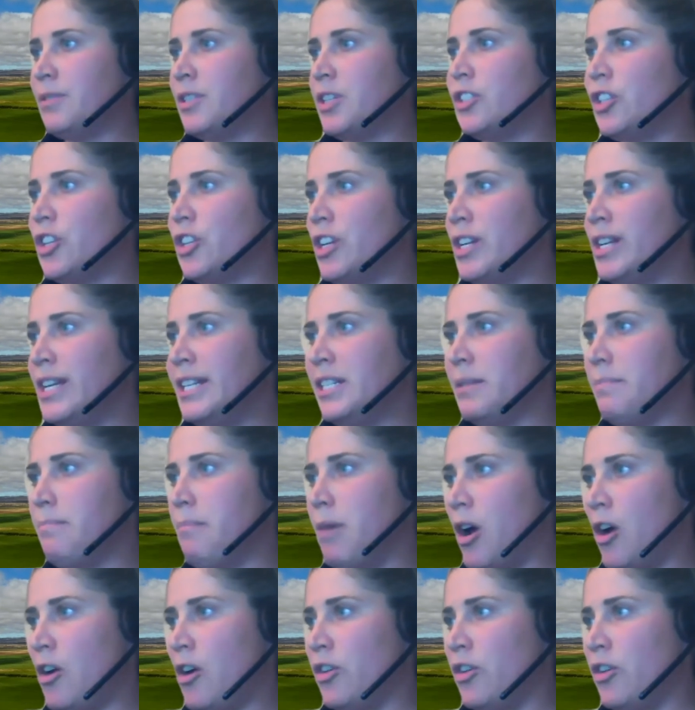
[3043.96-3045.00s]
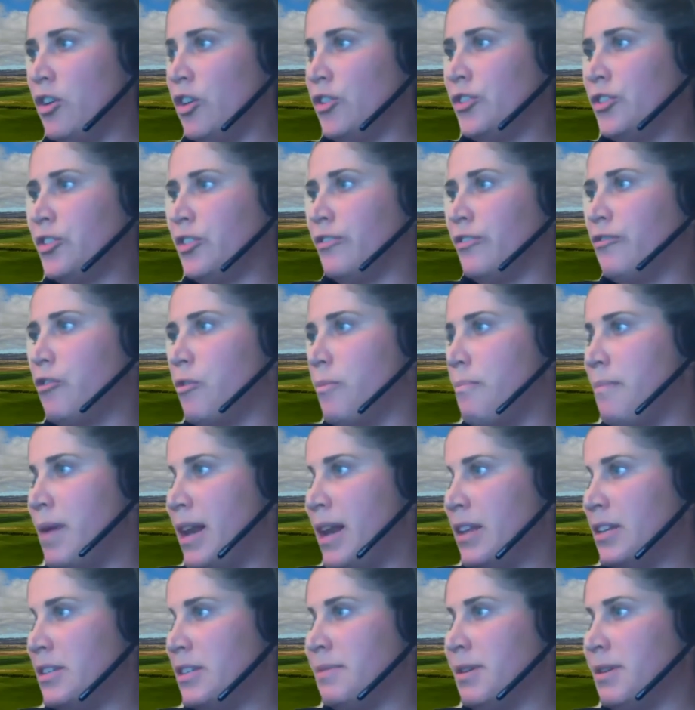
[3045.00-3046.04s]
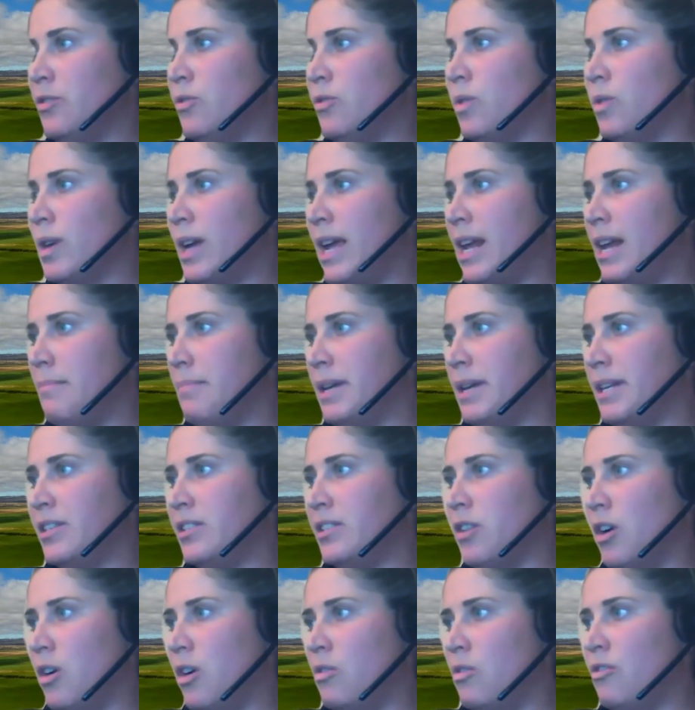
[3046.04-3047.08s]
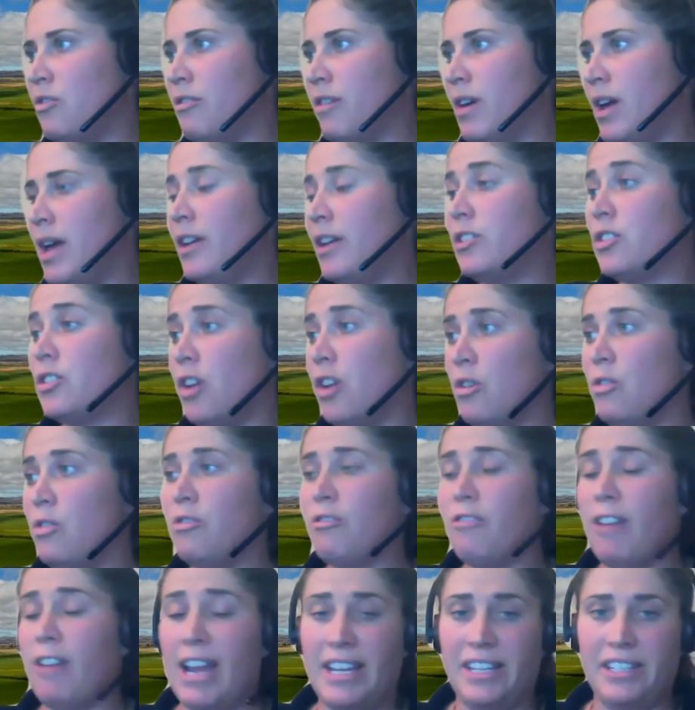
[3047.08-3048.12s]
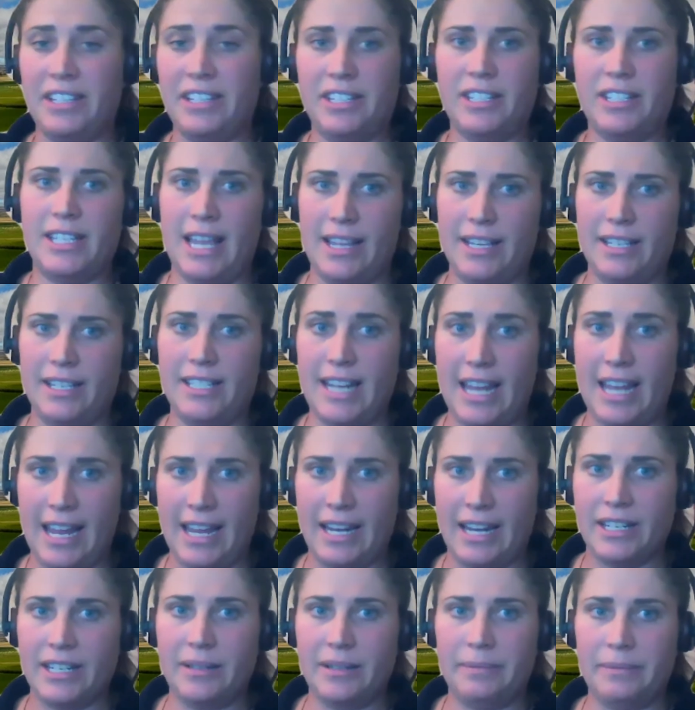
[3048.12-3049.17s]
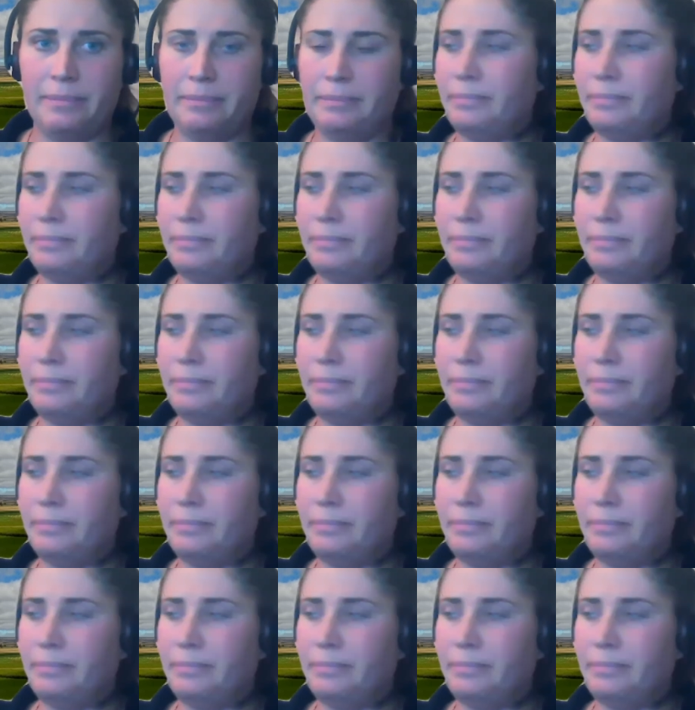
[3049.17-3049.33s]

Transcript: So do you need to mow lucerne for management, or can it be a sole grazed stand?